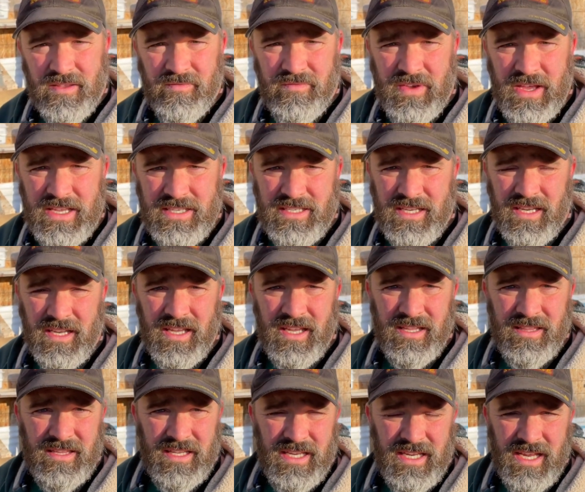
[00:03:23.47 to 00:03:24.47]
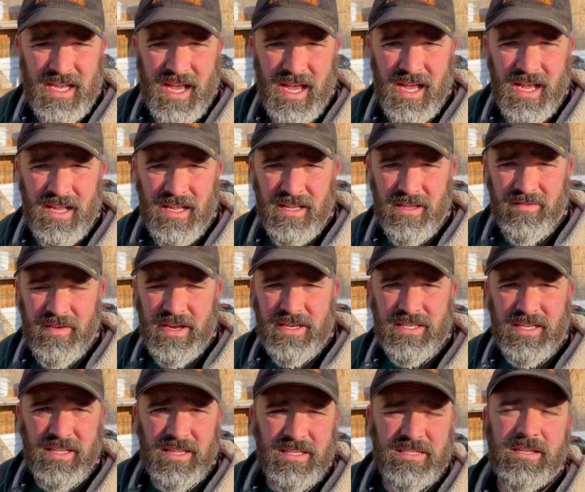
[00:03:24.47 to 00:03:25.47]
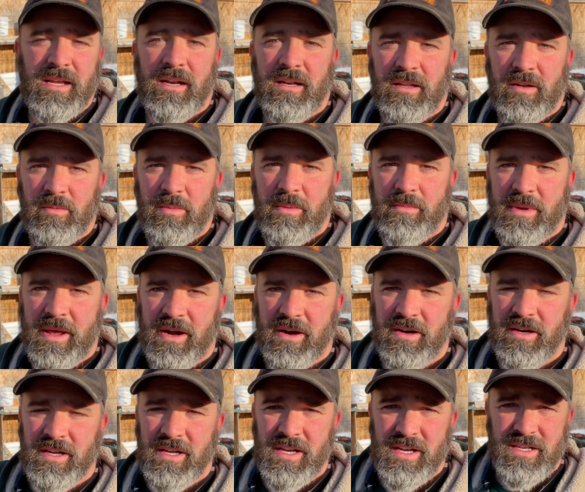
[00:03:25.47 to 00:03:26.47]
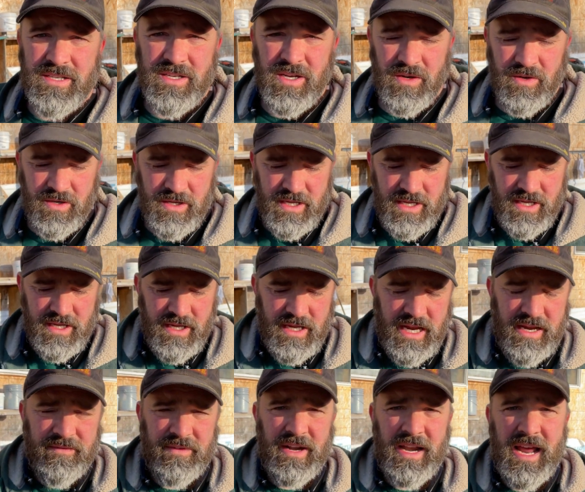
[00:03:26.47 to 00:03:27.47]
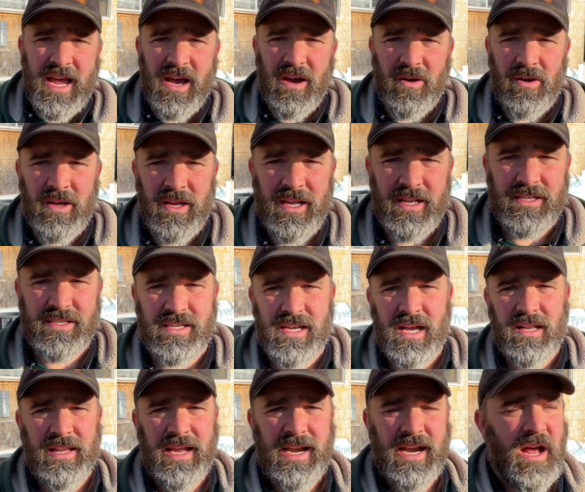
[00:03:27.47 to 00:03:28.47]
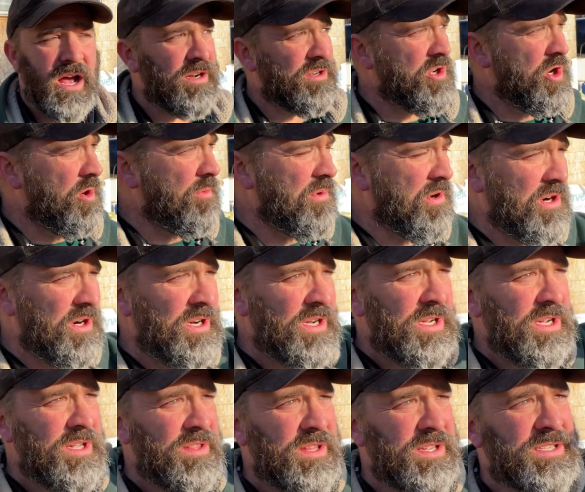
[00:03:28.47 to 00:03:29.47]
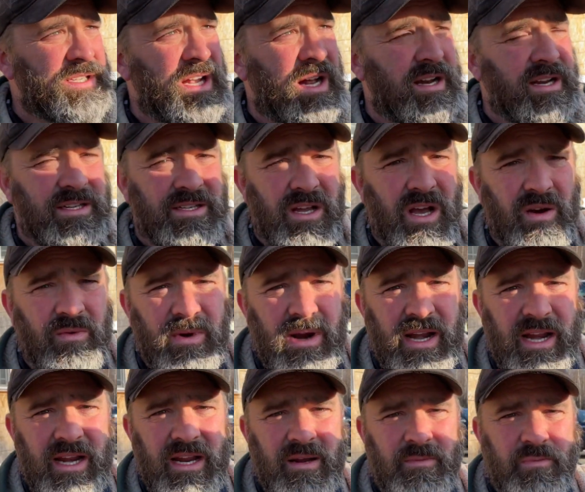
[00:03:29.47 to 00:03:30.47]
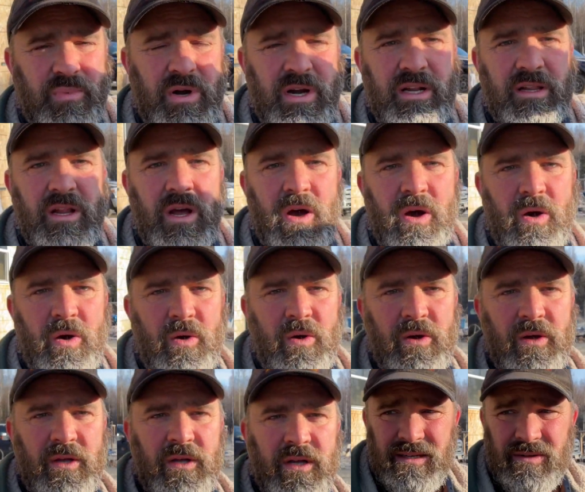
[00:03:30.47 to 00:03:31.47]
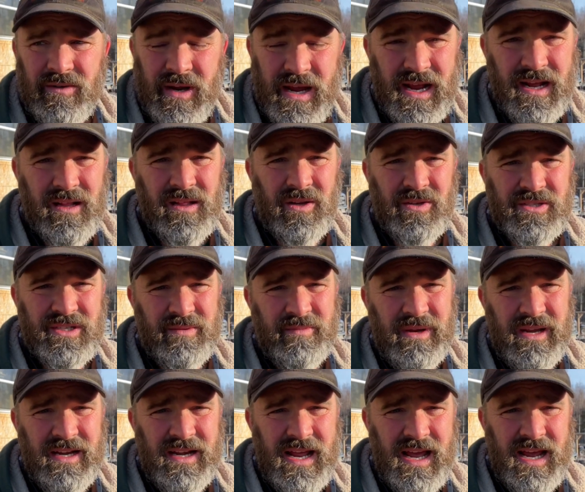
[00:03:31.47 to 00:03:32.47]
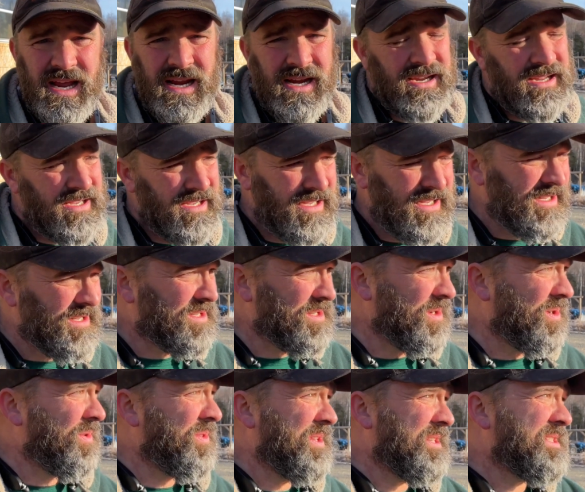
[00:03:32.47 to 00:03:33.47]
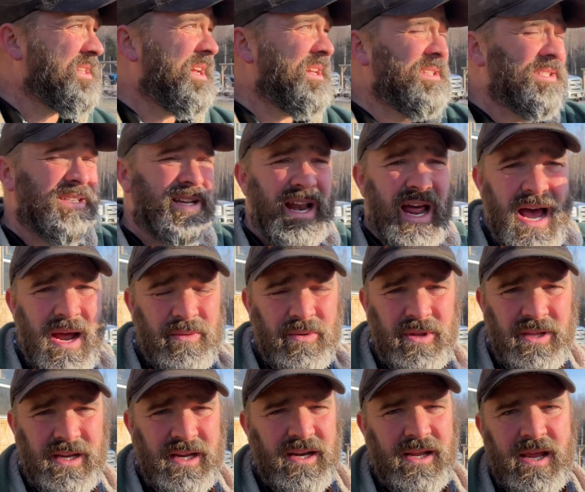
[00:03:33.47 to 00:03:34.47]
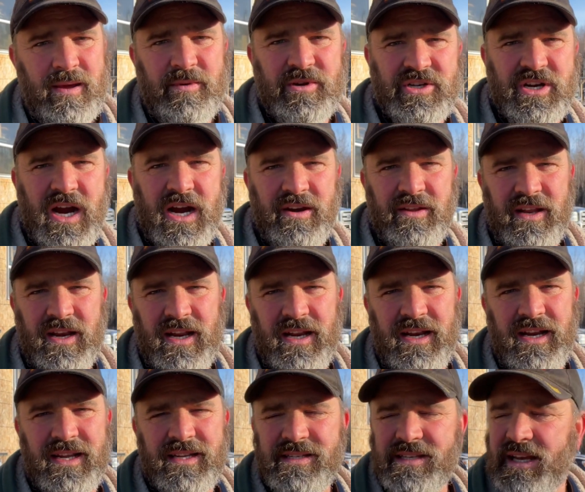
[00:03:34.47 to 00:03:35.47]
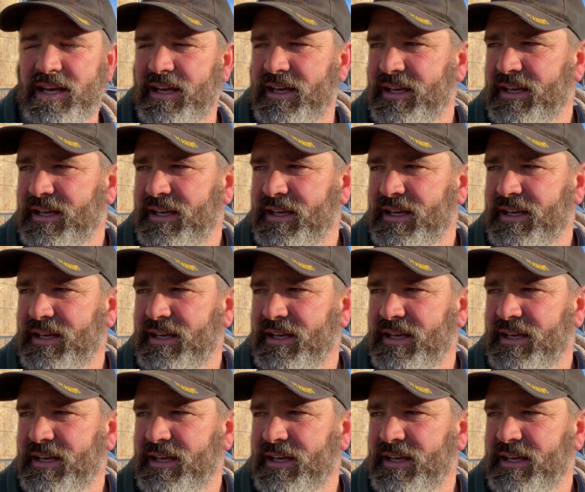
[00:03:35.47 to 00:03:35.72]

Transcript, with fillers: them facing the uh, facing the sun a little bit better. So even now, it's uh, late October. The sun is already pretty low, getting close to midday. And so the sun's not really gonna get much higher than it is.